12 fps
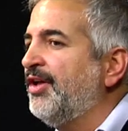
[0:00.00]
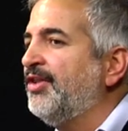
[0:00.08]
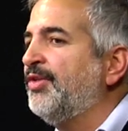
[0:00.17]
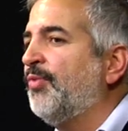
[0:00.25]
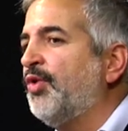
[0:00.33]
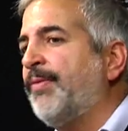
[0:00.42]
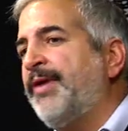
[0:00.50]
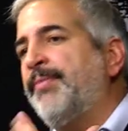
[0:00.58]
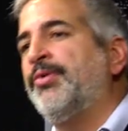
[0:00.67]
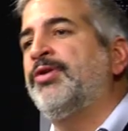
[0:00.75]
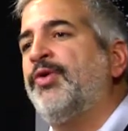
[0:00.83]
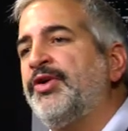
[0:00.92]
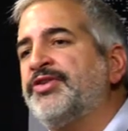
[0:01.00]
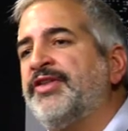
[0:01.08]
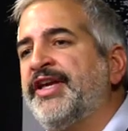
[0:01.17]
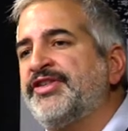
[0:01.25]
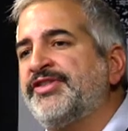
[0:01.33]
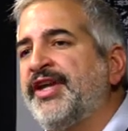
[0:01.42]
the more the people loyal to
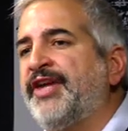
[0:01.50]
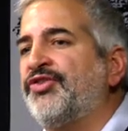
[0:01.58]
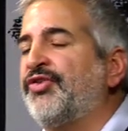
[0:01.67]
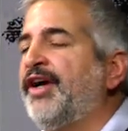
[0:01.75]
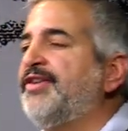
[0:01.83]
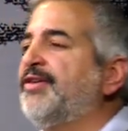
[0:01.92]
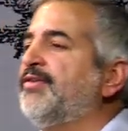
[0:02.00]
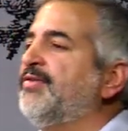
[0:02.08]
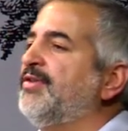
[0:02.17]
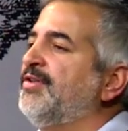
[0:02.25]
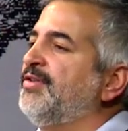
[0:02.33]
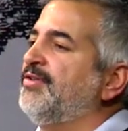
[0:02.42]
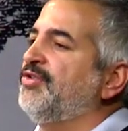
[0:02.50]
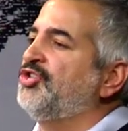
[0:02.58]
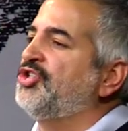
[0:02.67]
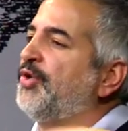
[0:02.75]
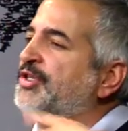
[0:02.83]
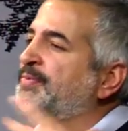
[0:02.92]
that state tried to
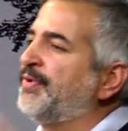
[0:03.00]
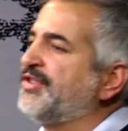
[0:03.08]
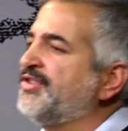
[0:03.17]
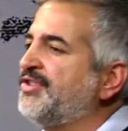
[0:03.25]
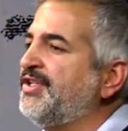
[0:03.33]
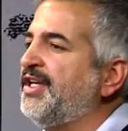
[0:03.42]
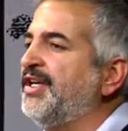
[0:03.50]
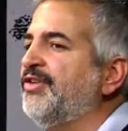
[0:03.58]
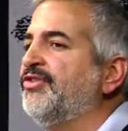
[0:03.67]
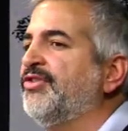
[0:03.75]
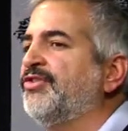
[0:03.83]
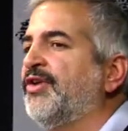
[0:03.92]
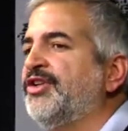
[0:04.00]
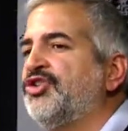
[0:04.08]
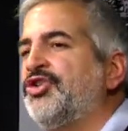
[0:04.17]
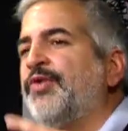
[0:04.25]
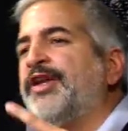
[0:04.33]
show its prestige, tried to show